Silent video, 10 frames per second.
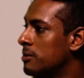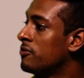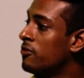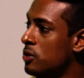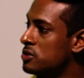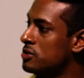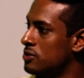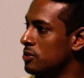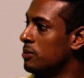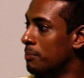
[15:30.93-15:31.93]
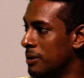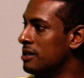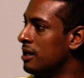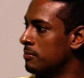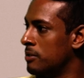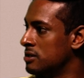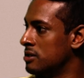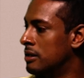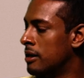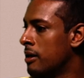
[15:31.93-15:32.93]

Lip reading: it forces you to be that person,